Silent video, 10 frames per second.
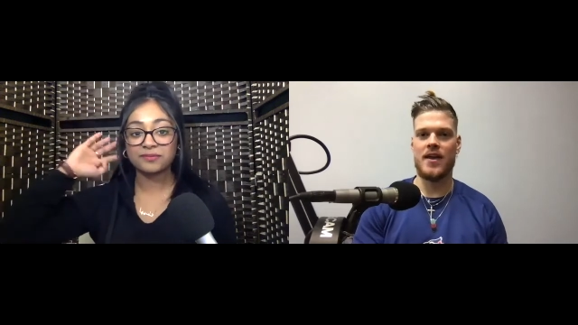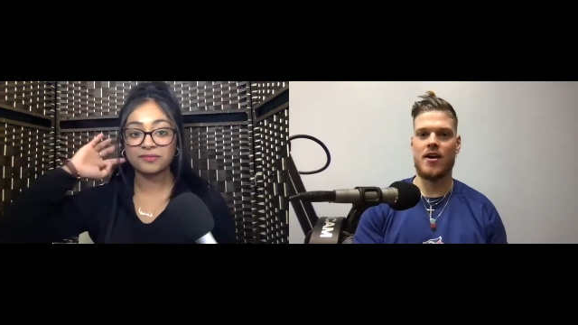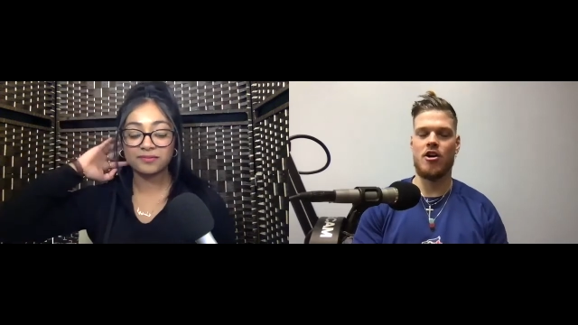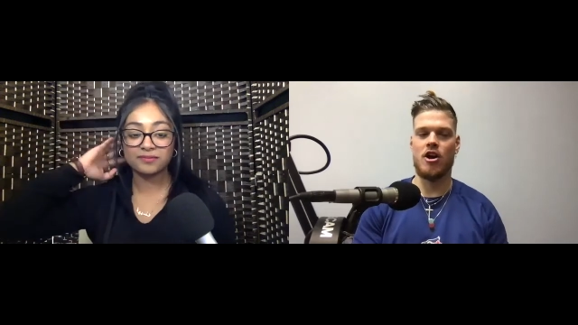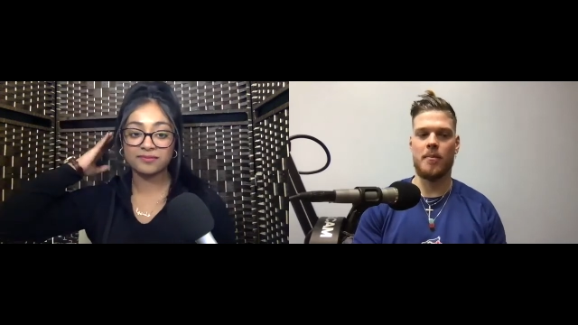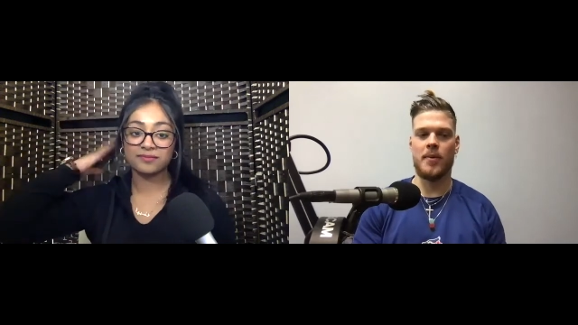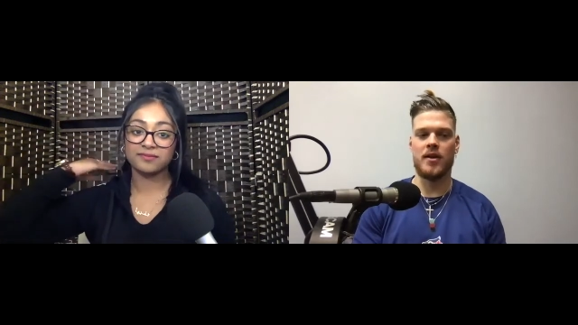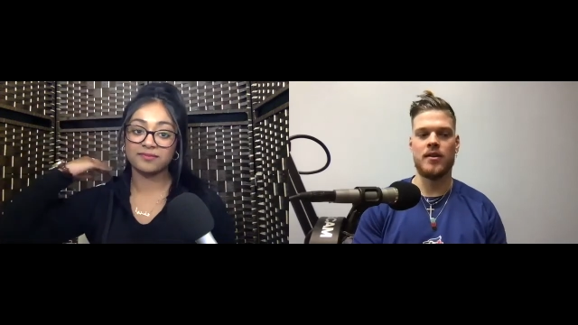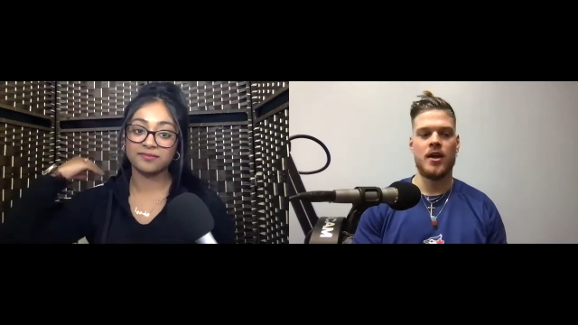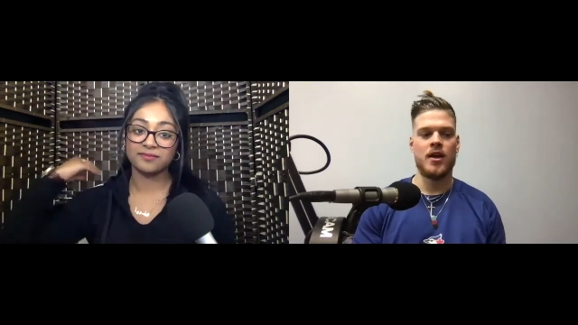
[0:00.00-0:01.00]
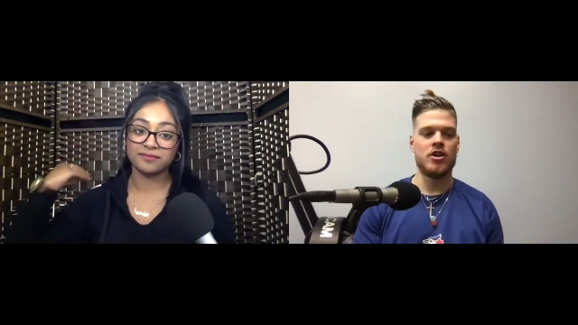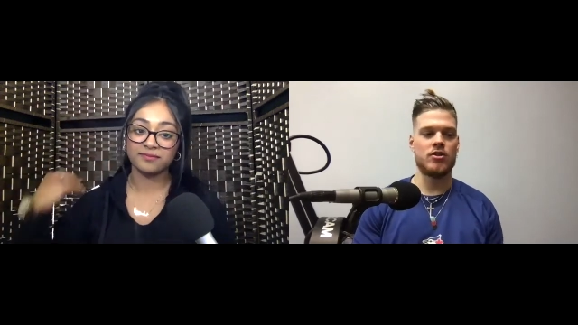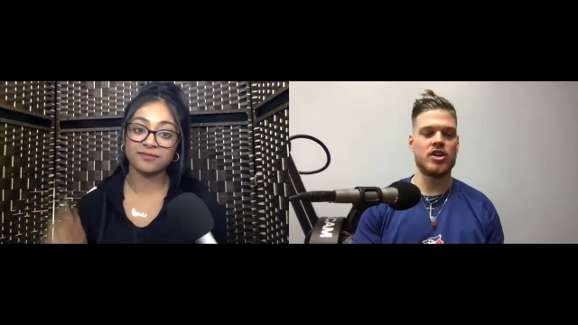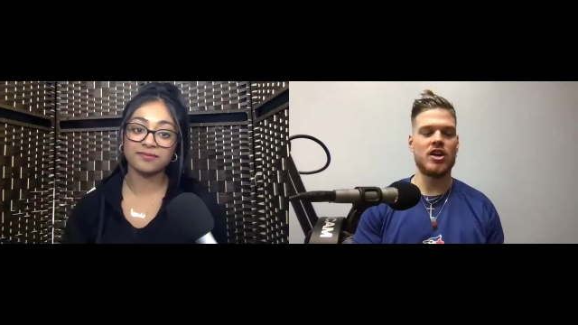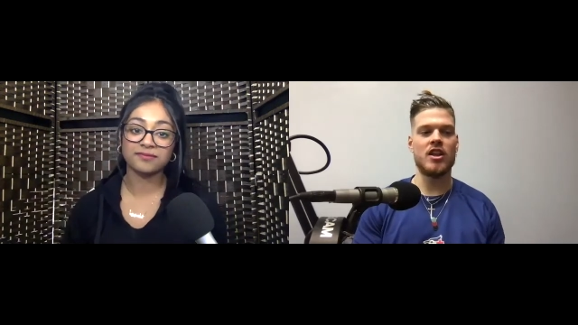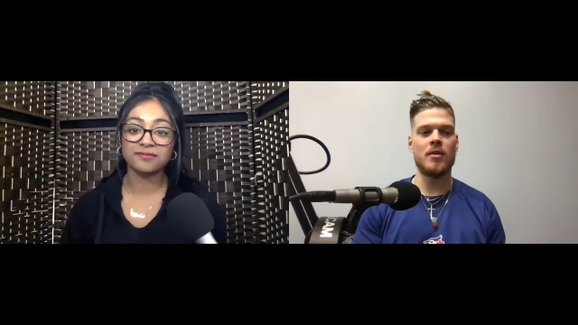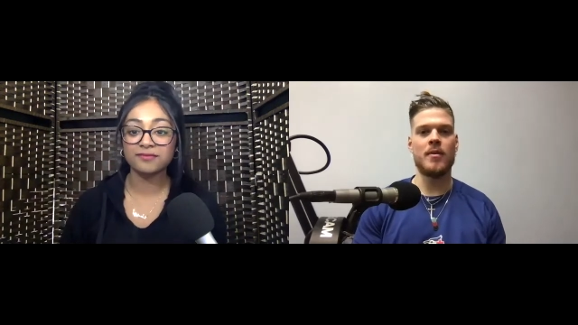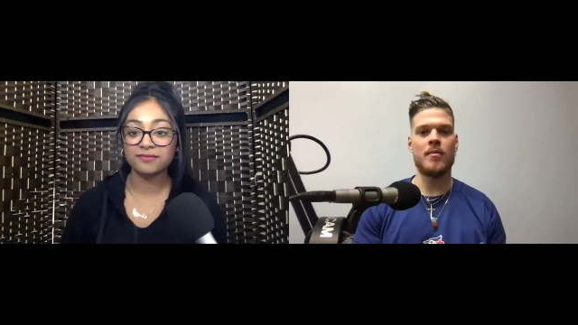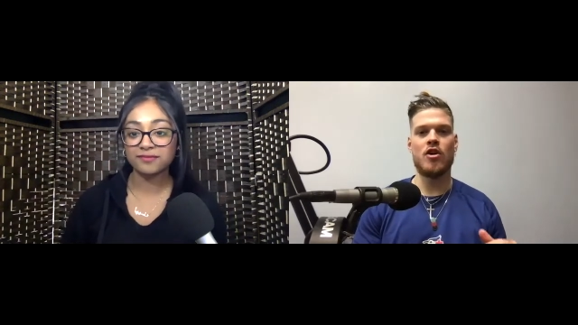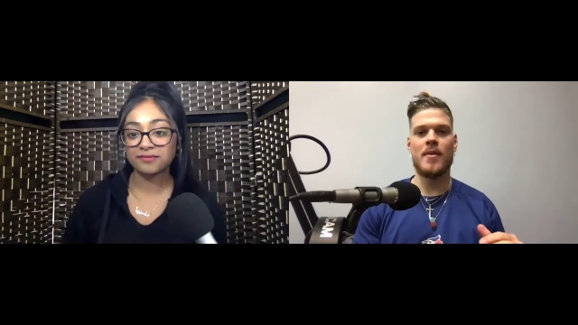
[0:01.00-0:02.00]
Speaker 1: they are. But you know, talk a little
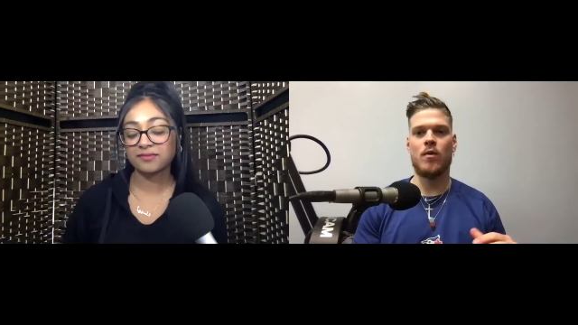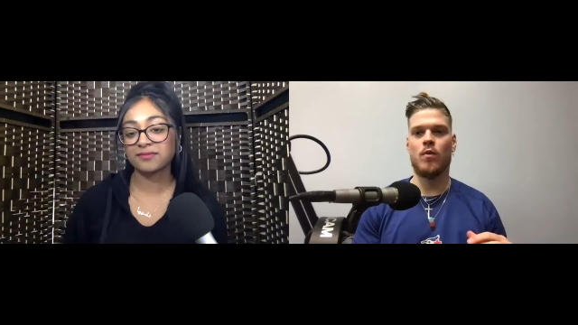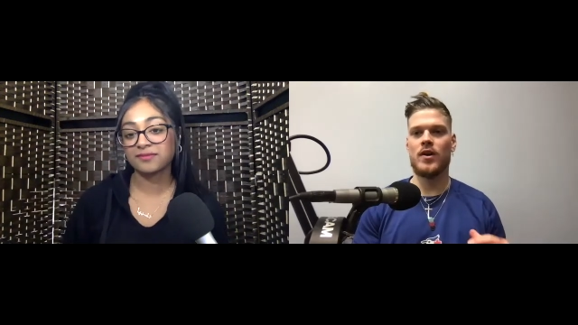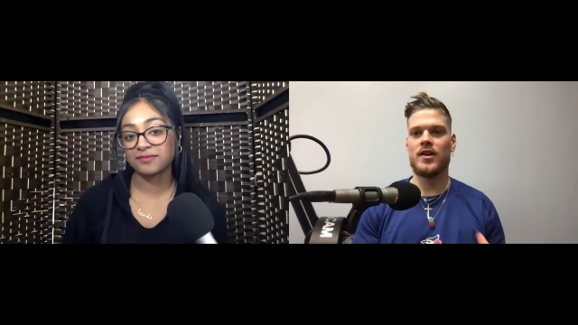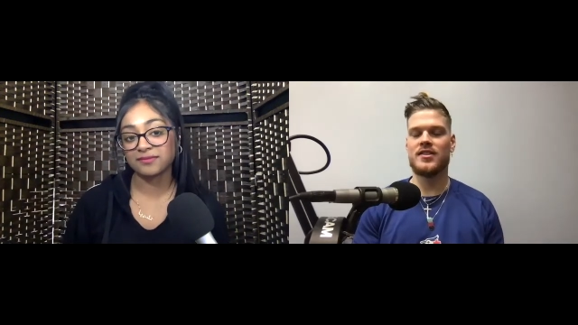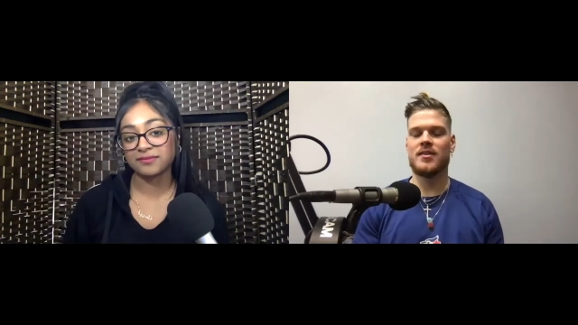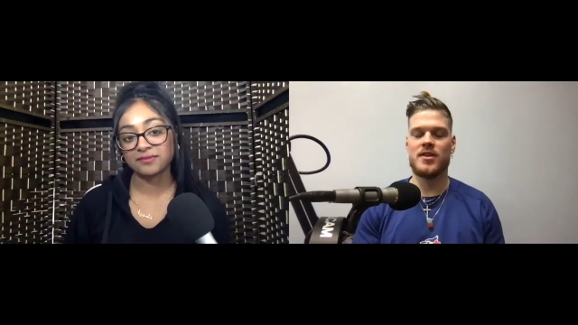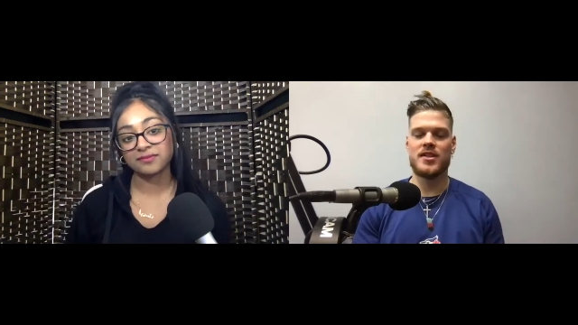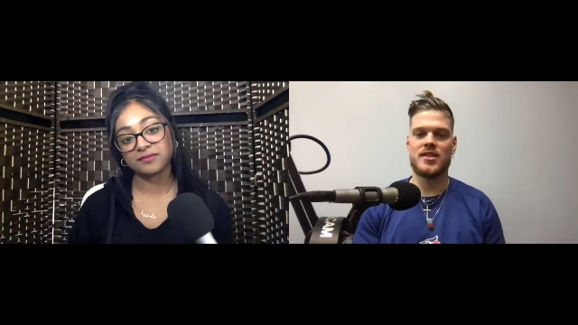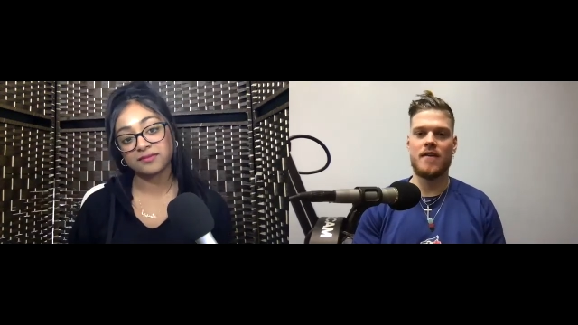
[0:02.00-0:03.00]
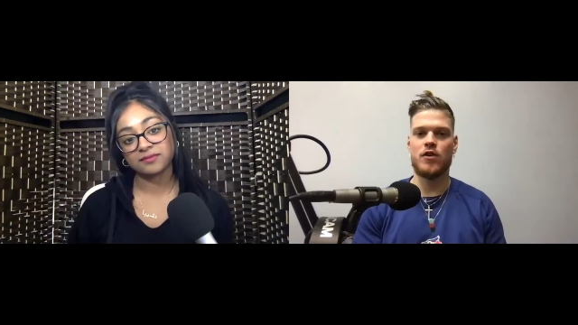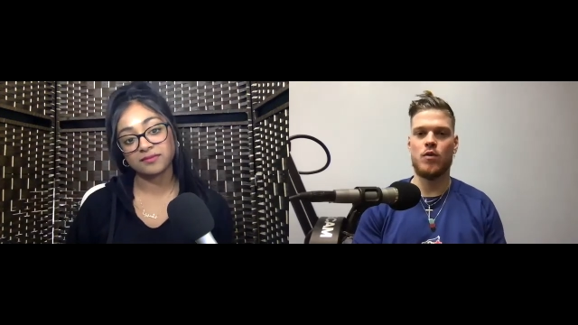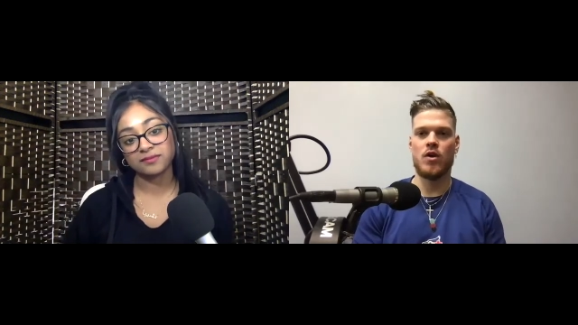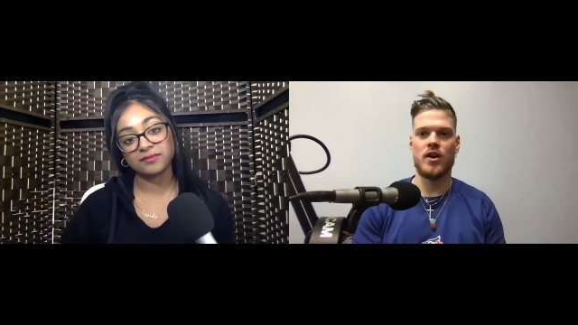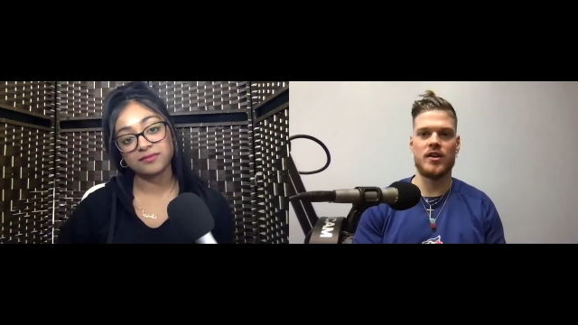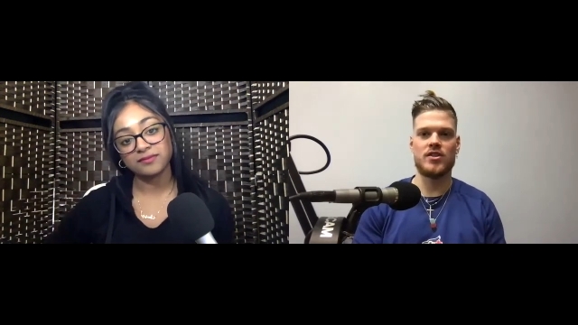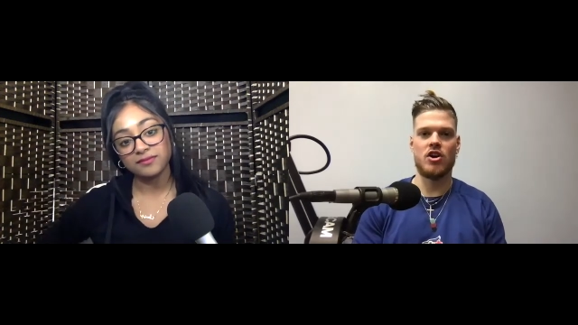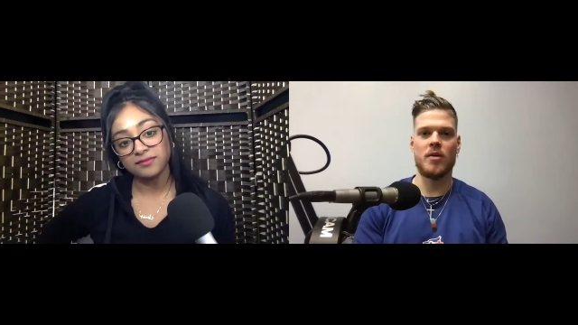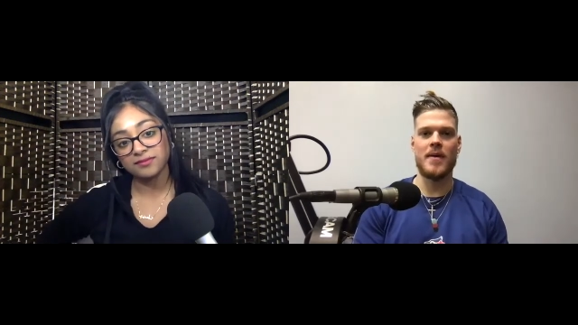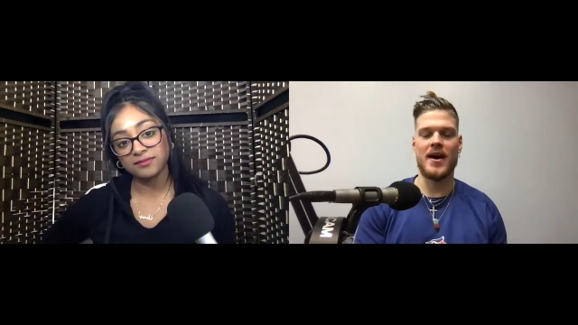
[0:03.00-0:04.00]
bit more about what are some of the stuff you want to
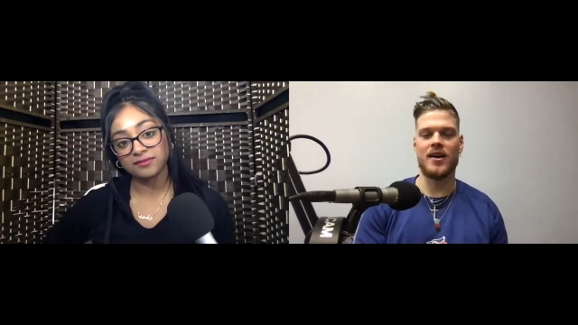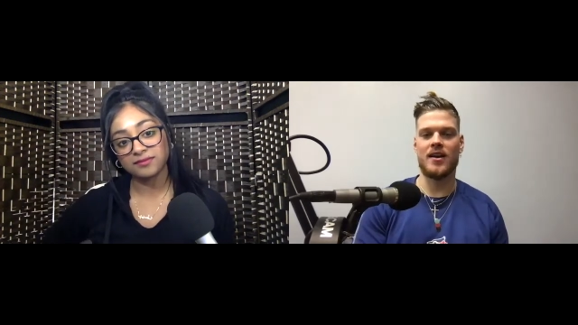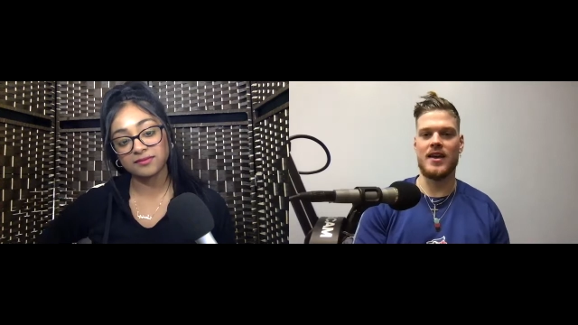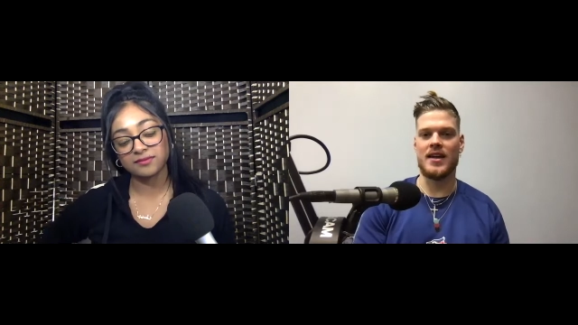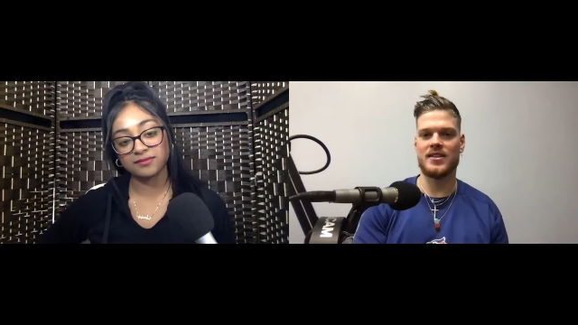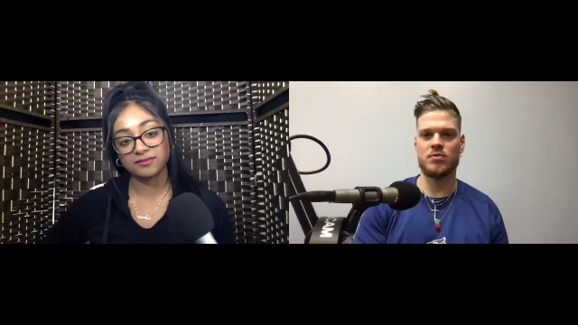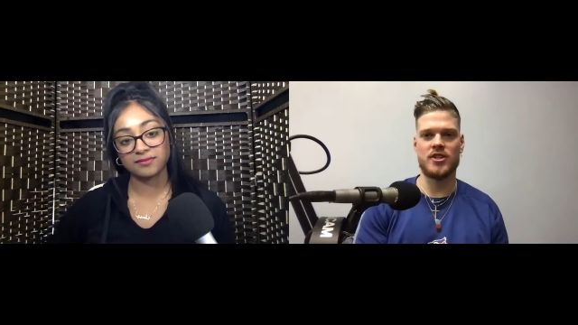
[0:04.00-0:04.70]
talk back against,